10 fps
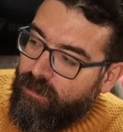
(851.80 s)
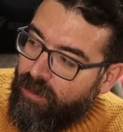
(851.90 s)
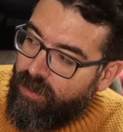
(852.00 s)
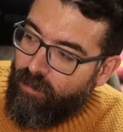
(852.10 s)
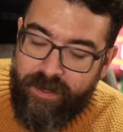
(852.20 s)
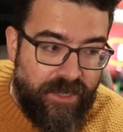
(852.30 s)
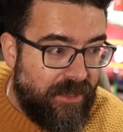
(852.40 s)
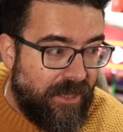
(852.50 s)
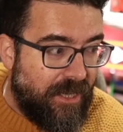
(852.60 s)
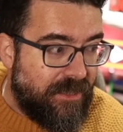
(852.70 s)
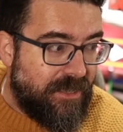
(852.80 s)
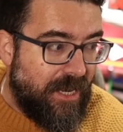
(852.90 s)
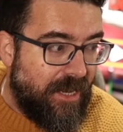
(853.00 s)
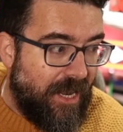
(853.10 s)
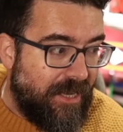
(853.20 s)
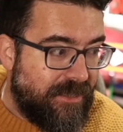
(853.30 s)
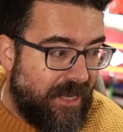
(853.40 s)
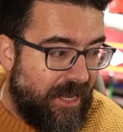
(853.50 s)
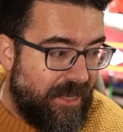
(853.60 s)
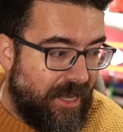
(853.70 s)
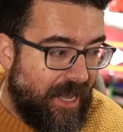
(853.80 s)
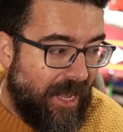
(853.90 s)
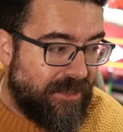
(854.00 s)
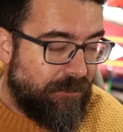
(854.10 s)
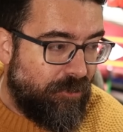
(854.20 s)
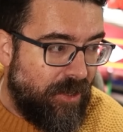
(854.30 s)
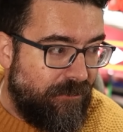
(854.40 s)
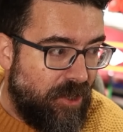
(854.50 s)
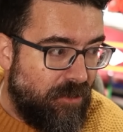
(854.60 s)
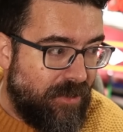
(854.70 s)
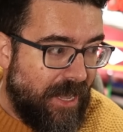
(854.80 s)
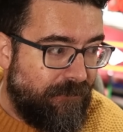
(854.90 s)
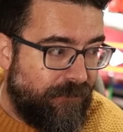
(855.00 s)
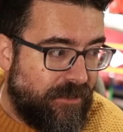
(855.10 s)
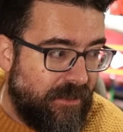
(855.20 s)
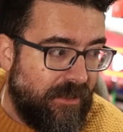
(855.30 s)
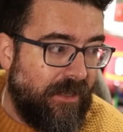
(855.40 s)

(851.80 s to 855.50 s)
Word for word: the one that we didn't get sent as a preview gift.